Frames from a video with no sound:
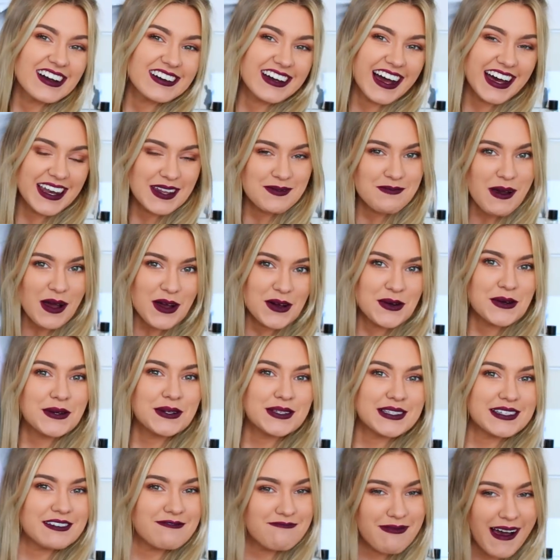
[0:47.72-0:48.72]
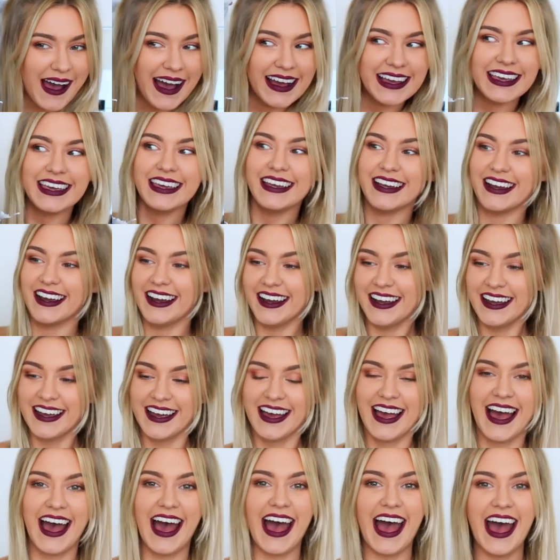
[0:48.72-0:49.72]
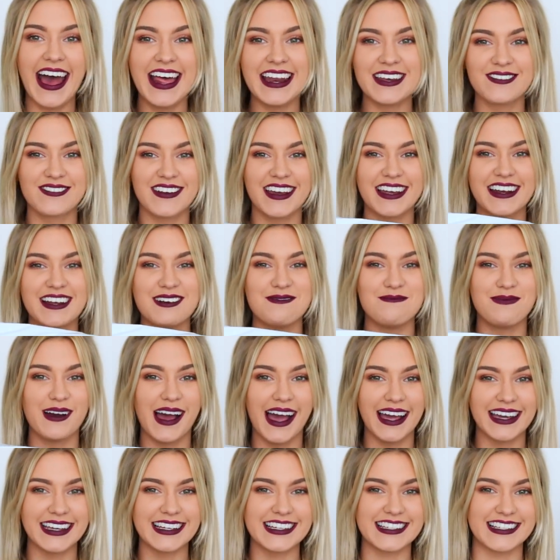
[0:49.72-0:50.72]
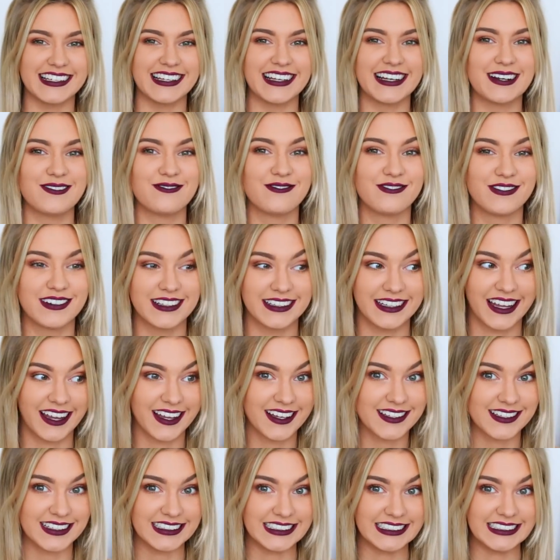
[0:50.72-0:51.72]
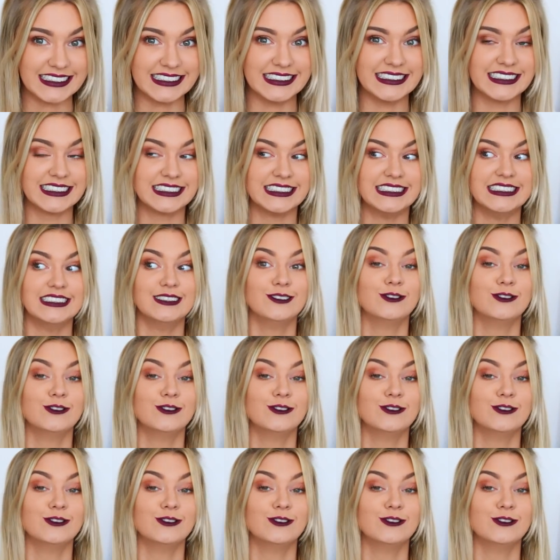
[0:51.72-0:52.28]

I've got a Mahousy bag here, and I'm gonna unpackage it, and I'm really excited.